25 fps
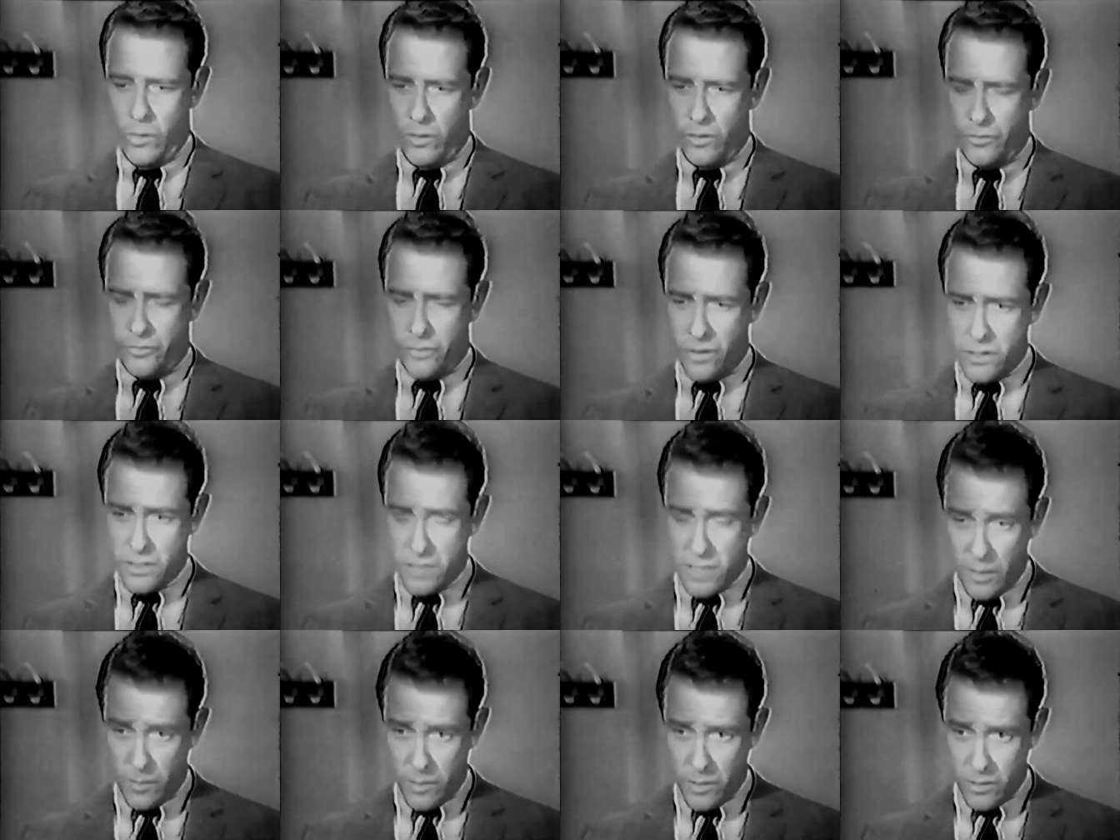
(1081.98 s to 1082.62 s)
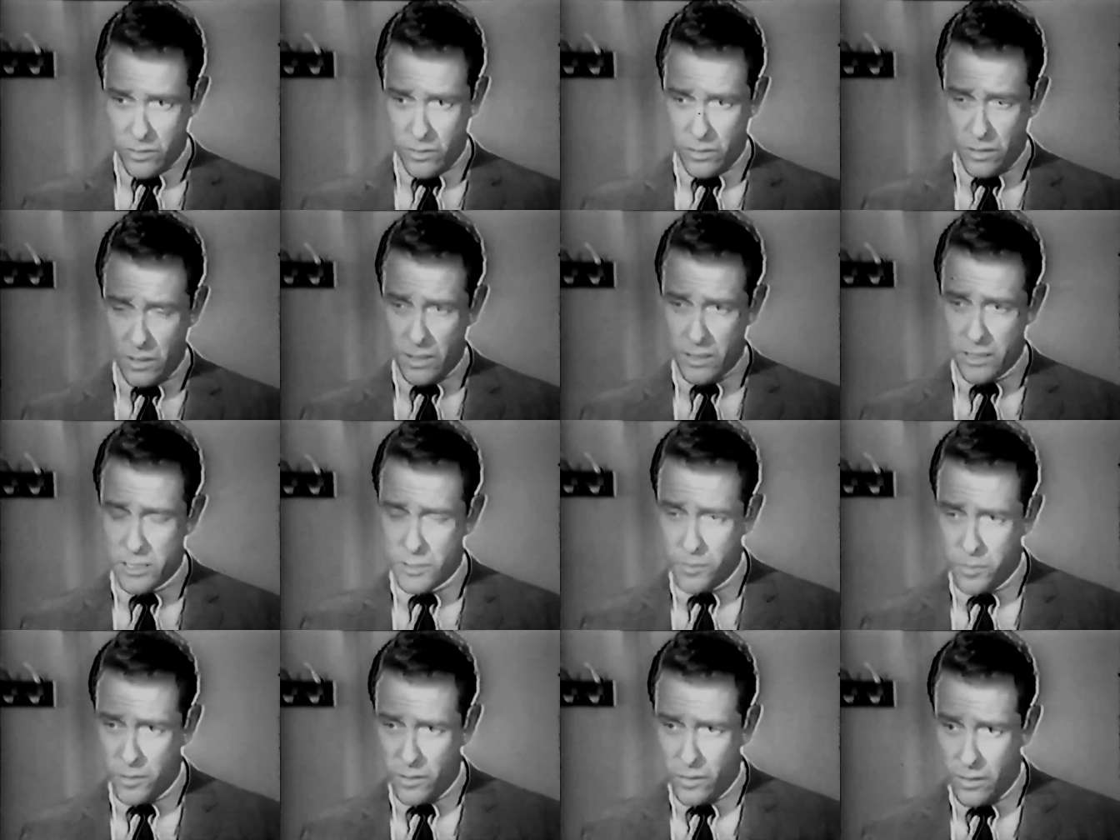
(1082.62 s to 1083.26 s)
Well, first, I'm going to do a
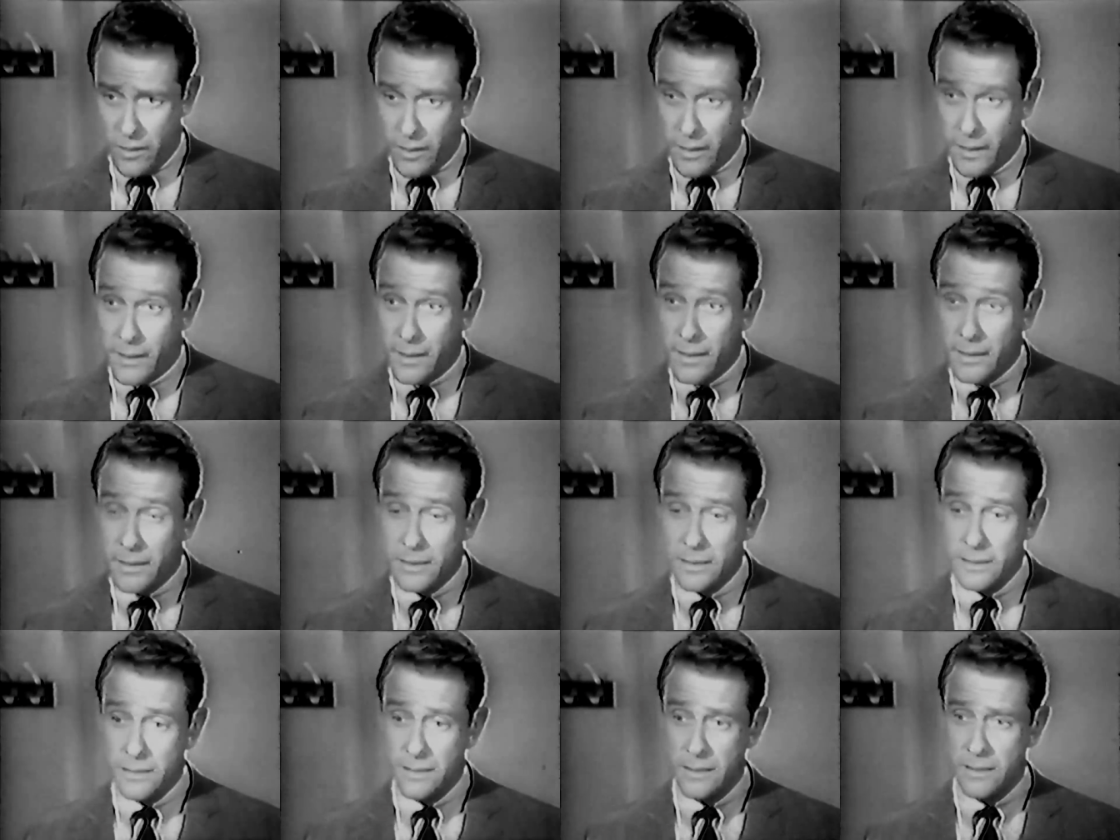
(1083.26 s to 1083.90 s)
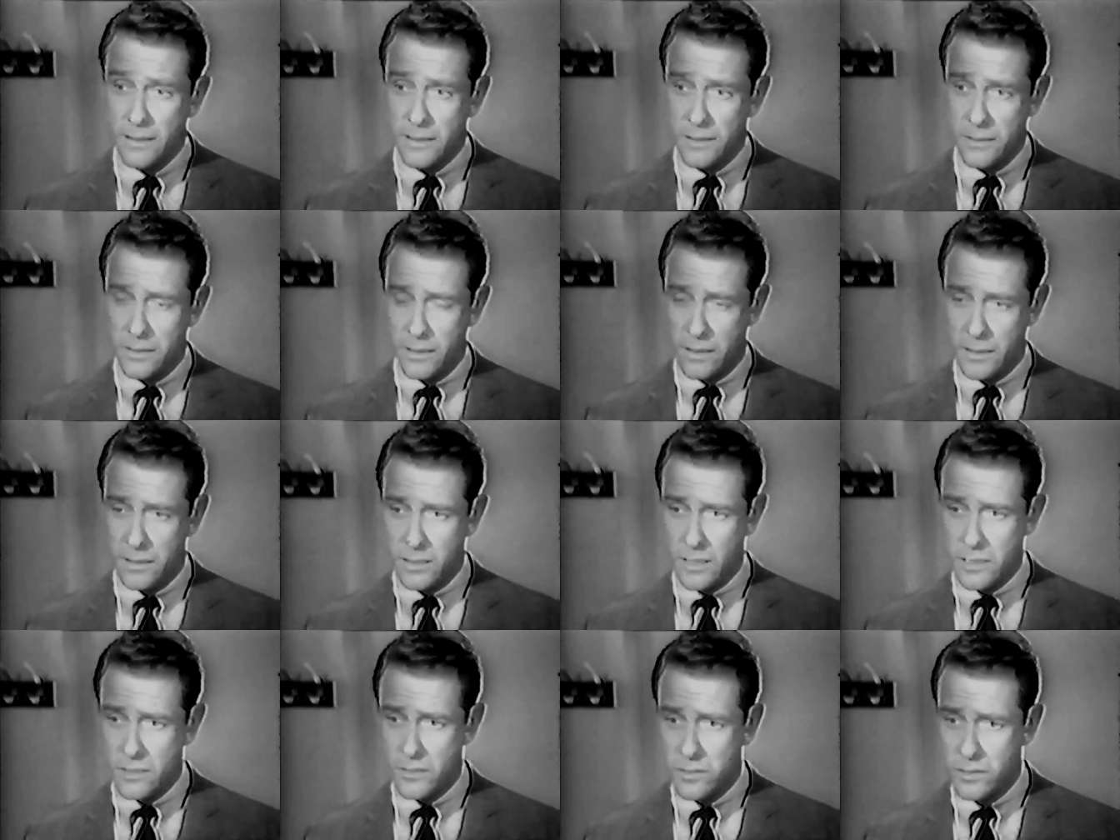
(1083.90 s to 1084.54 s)
little exploring. And you
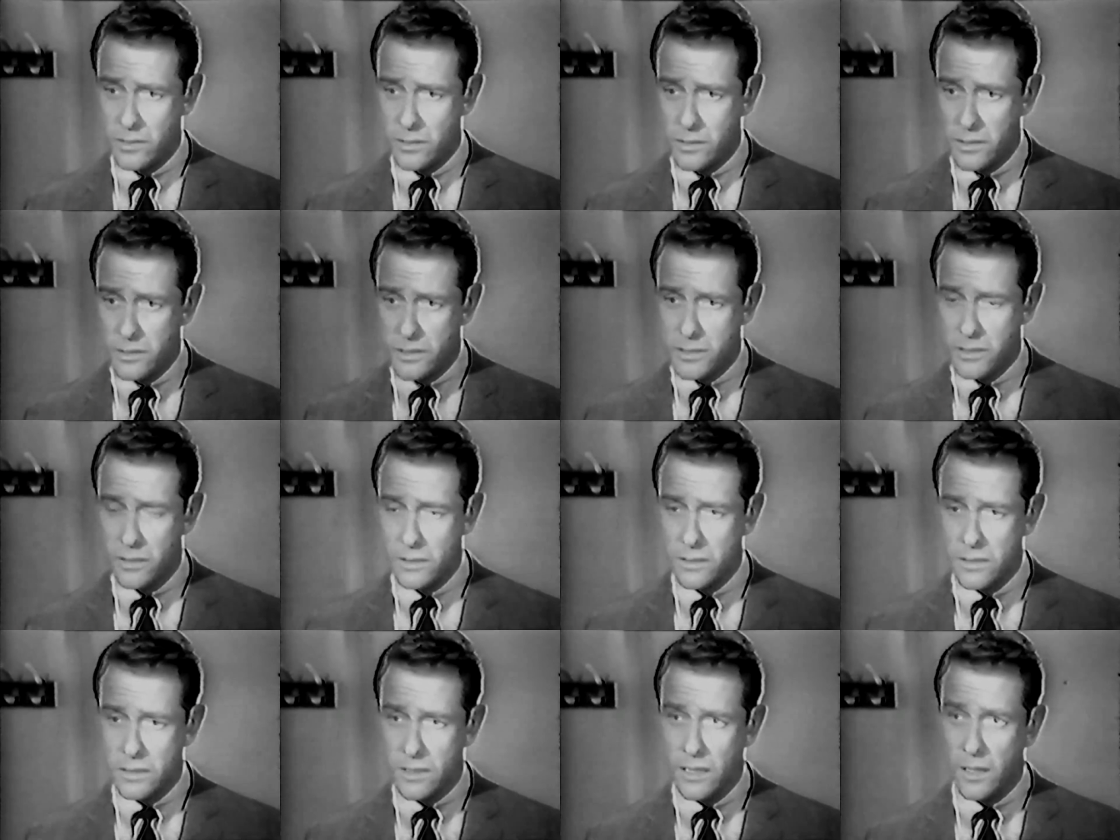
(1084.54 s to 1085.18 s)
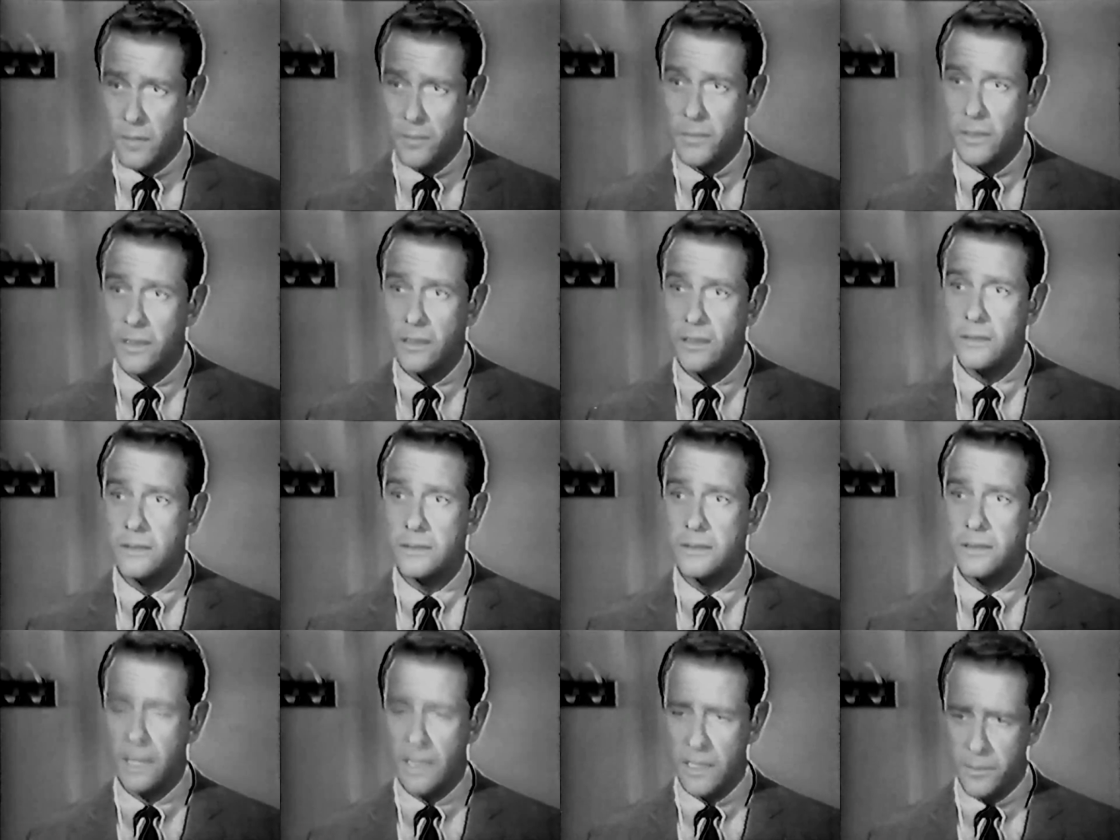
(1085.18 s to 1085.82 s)
get in touch with your insurance company
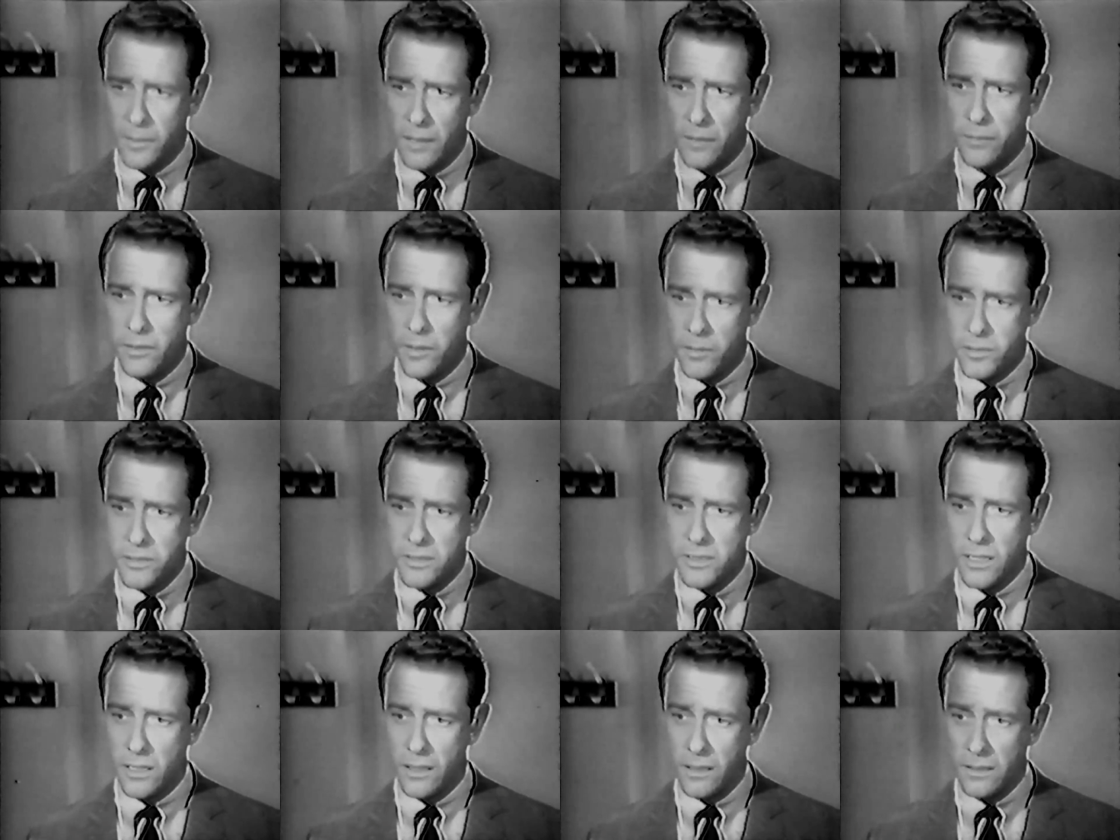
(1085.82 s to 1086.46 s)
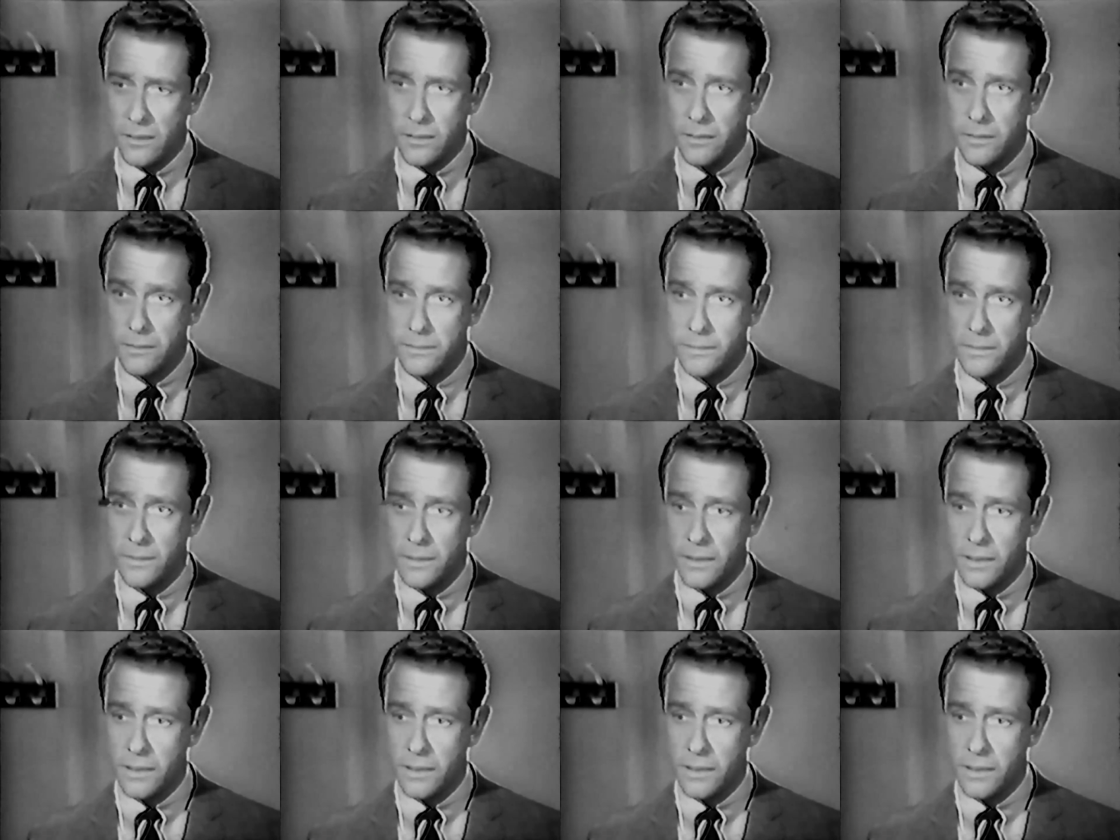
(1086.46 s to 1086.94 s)
and tell them I'm representing you.